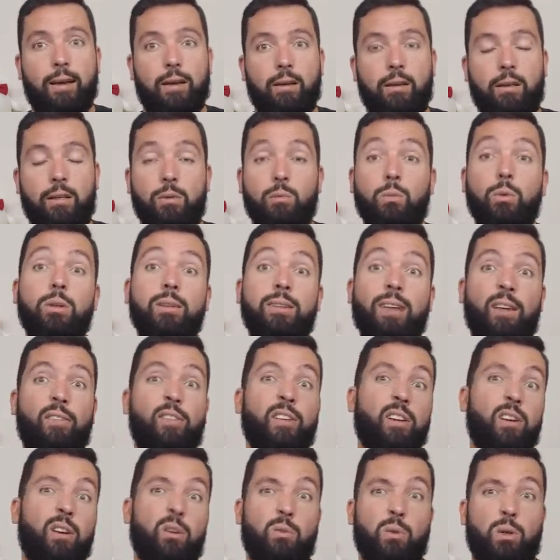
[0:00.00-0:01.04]
it will
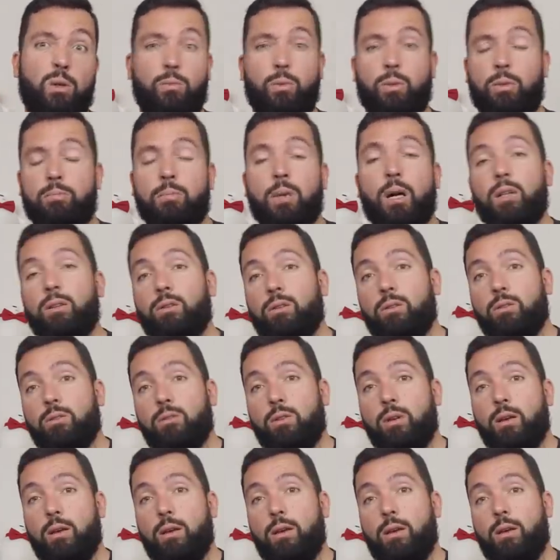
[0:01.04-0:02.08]
definitely not work with modules.
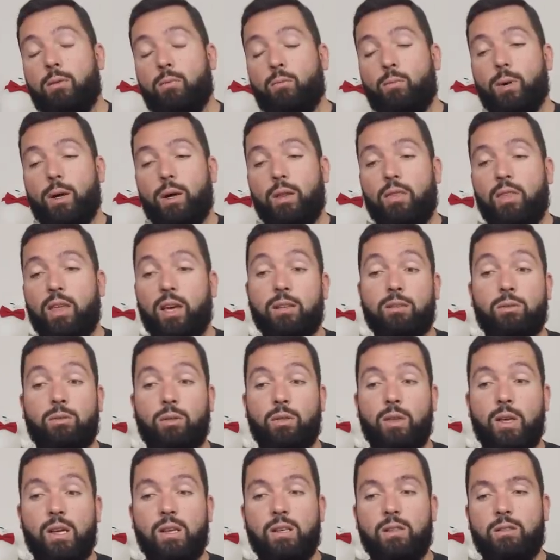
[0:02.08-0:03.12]
But thanks to
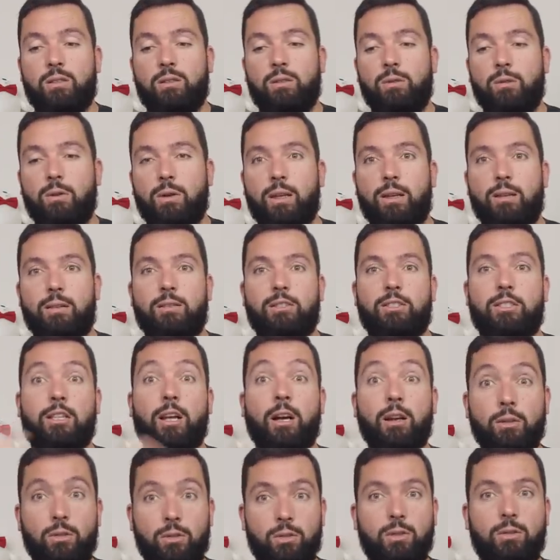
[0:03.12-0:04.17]
these, you can
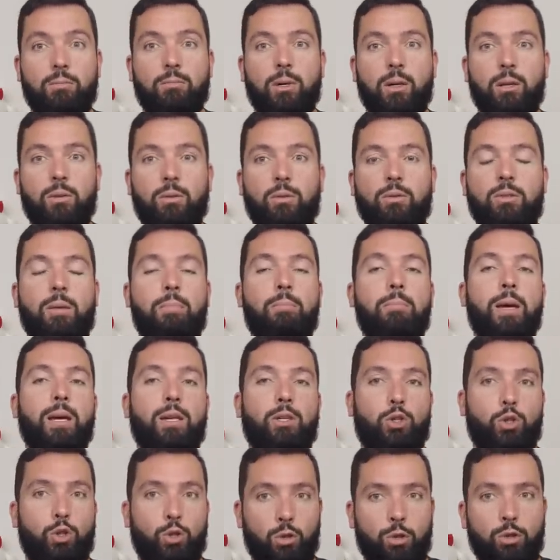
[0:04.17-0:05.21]
start using modules and make
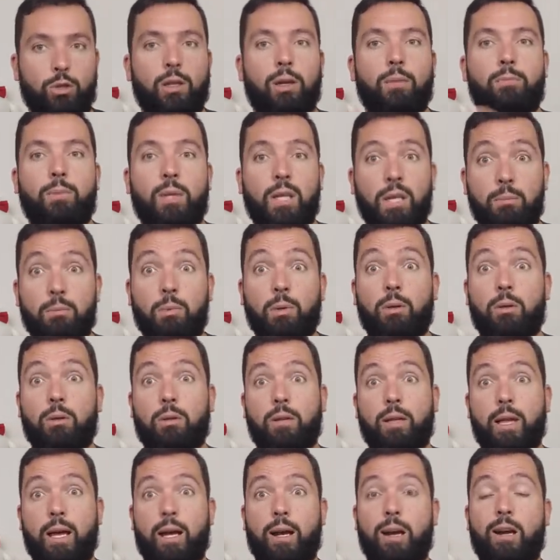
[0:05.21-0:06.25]
sure that people
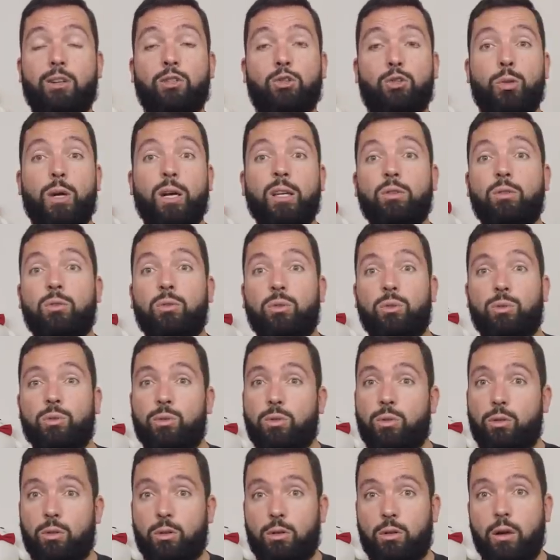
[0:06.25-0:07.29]
that are trying to use
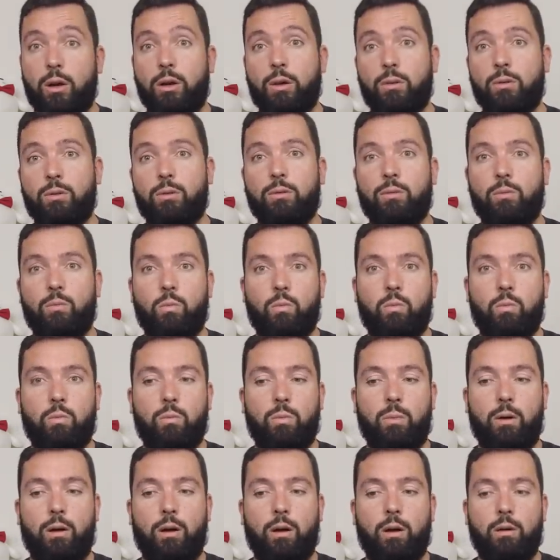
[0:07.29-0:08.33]
your code
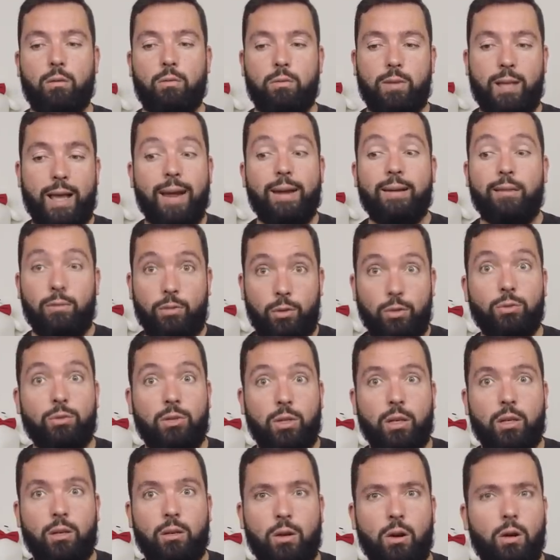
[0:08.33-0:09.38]
can use
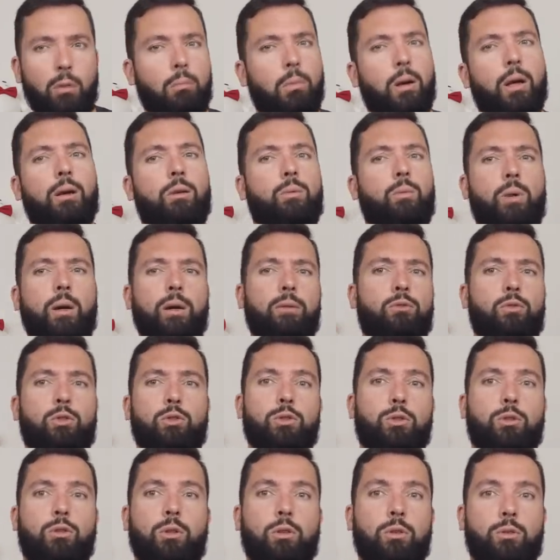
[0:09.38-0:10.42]
it no matter what
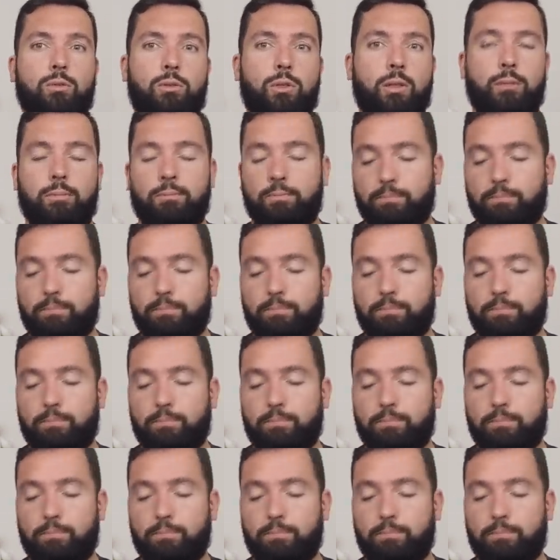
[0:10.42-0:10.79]
version they're using.